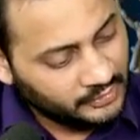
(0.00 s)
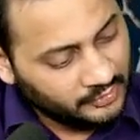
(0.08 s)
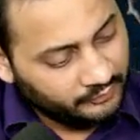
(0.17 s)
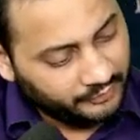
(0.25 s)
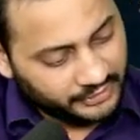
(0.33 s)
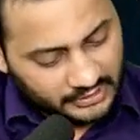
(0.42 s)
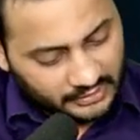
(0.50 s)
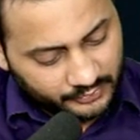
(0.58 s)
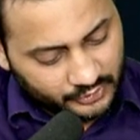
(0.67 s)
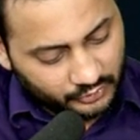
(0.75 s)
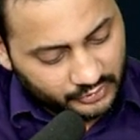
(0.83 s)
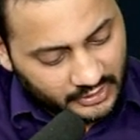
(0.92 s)
Which comes
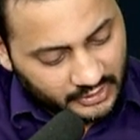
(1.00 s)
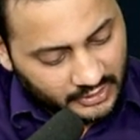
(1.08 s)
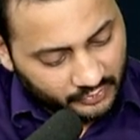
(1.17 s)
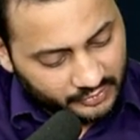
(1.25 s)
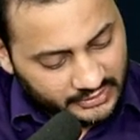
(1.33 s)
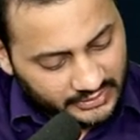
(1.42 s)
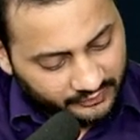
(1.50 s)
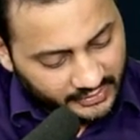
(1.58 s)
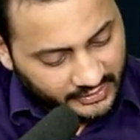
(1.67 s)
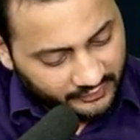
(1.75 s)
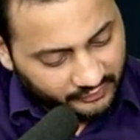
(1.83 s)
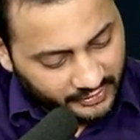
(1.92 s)
to around
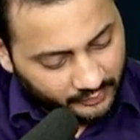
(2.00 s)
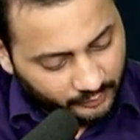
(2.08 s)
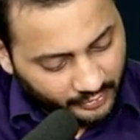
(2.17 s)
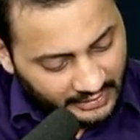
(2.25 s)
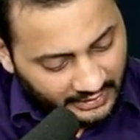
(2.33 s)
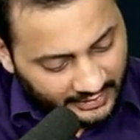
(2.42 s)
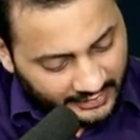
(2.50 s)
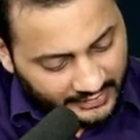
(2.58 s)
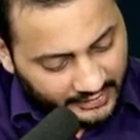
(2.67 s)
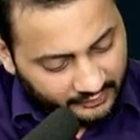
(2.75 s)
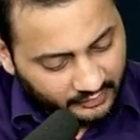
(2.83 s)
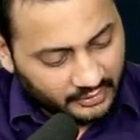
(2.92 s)

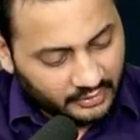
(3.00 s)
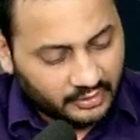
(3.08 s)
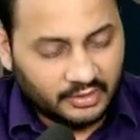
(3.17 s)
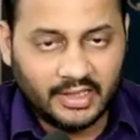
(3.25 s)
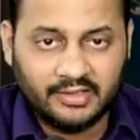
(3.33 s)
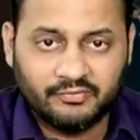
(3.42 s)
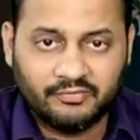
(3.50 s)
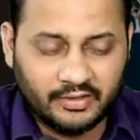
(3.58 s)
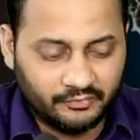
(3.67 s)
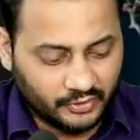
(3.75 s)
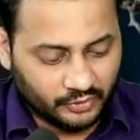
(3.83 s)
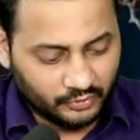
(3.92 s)

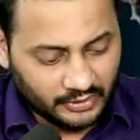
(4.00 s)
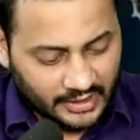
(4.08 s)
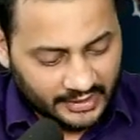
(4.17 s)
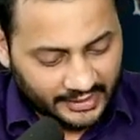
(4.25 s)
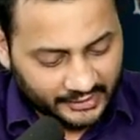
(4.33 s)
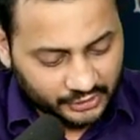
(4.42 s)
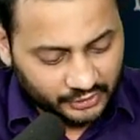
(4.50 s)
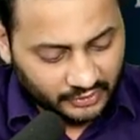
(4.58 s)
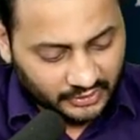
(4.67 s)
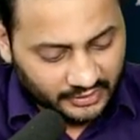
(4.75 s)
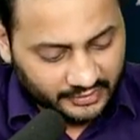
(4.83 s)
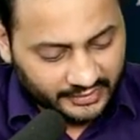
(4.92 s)
75.995 crore and actual
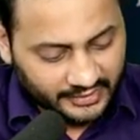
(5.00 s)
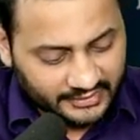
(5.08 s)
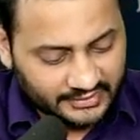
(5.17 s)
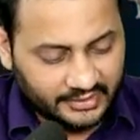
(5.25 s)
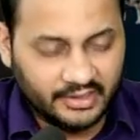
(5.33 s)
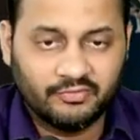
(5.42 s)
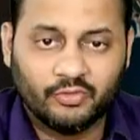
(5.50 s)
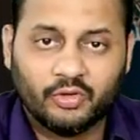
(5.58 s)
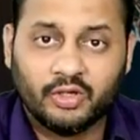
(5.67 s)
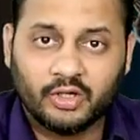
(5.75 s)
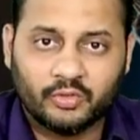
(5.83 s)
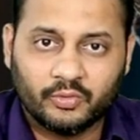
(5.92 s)
earning is 84
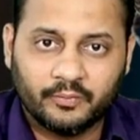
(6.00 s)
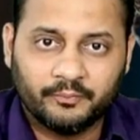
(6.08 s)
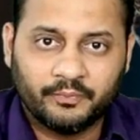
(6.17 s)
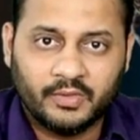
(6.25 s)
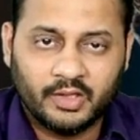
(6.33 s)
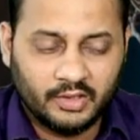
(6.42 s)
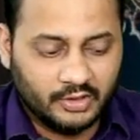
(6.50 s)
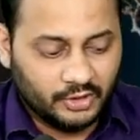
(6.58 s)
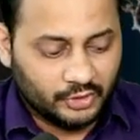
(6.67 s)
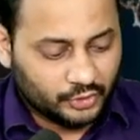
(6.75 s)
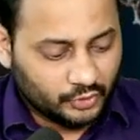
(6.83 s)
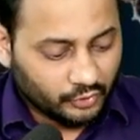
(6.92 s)
crore.
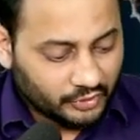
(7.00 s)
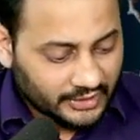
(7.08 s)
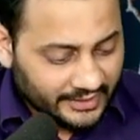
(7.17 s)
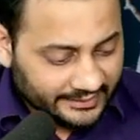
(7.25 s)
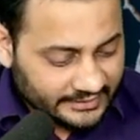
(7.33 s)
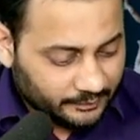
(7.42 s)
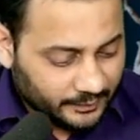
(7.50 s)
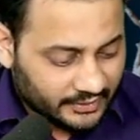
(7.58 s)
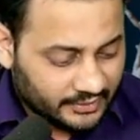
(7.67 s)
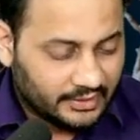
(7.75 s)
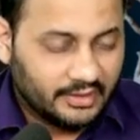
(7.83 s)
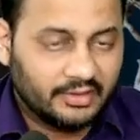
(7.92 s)
So they
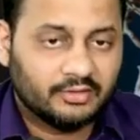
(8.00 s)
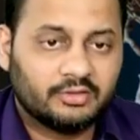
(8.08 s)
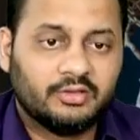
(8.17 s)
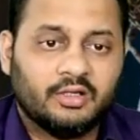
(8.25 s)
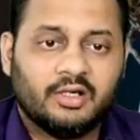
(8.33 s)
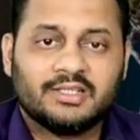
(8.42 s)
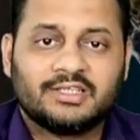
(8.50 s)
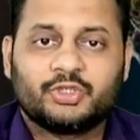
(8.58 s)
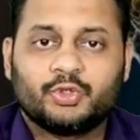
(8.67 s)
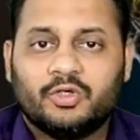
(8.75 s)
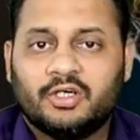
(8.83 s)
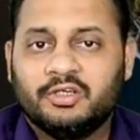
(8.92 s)
expected us
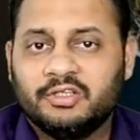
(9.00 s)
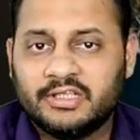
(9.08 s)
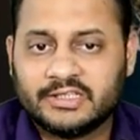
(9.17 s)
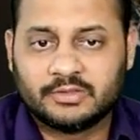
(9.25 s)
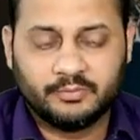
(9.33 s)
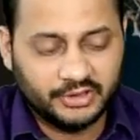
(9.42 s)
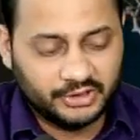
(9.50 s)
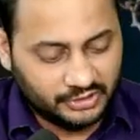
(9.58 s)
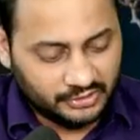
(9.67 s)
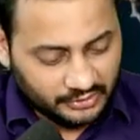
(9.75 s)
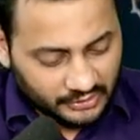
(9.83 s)
to earn this much